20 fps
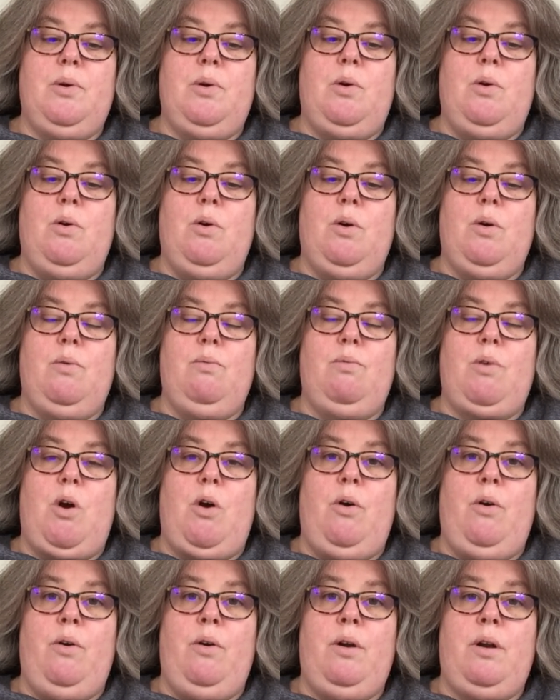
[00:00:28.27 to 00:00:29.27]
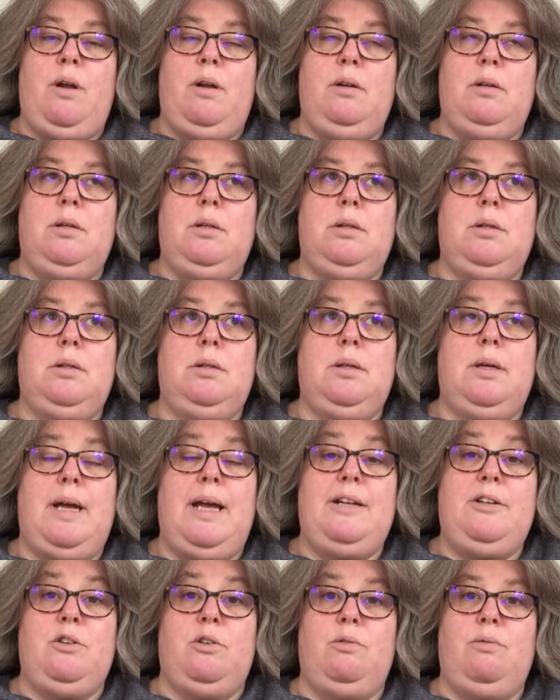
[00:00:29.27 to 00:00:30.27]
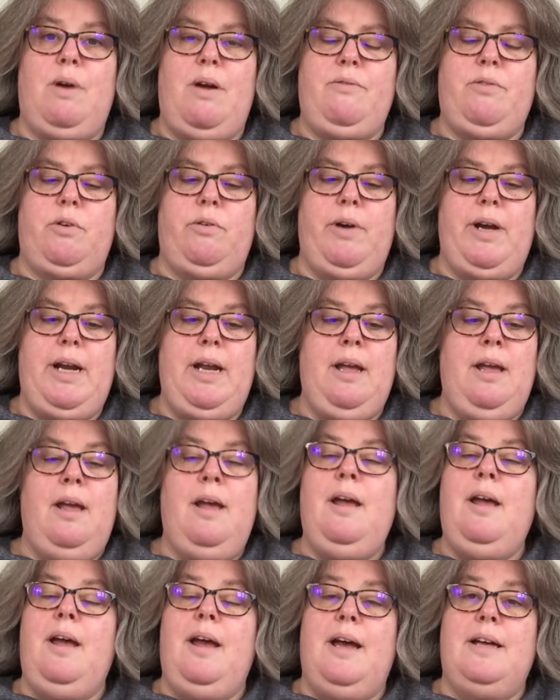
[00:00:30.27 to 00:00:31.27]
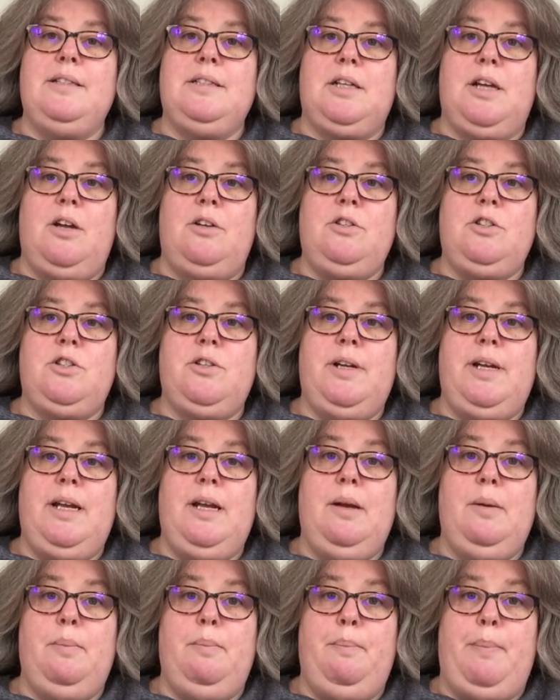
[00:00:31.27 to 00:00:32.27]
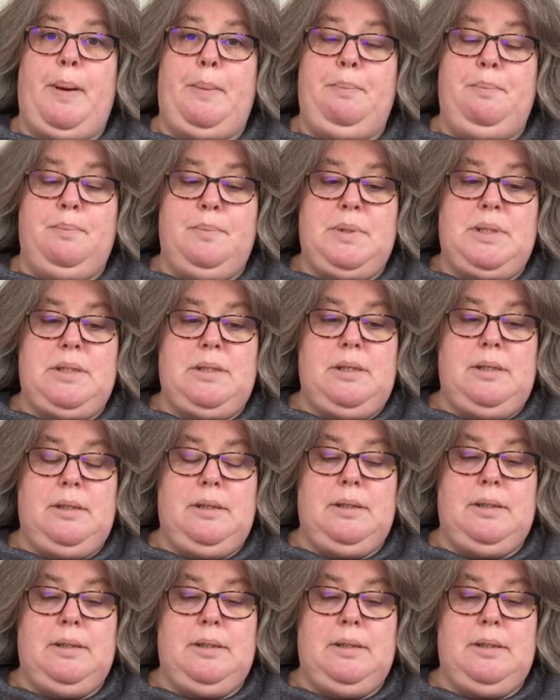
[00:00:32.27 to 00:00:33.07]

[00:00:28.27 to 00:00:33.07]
or on Ravelry as Country Bumps.